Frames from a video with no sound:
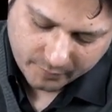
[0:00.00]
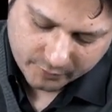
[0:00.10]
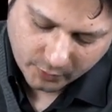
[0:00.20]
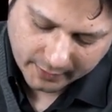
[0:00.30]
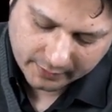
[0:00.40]

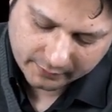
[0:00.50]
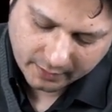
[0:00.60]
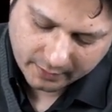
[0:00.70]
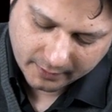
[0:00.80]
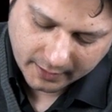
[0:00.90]
So it is
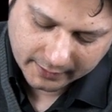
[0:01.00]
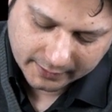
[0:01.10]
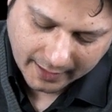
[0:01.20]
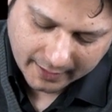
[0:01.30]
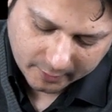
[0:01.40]
a
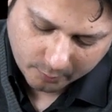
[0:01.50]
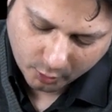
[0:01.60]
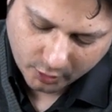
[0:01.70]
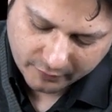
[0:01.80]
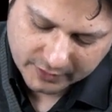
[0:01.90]
indirect
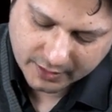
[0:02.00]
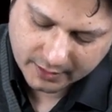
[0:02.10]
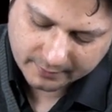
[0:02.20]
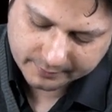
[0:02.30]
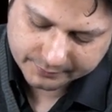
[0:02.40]
mode of injury.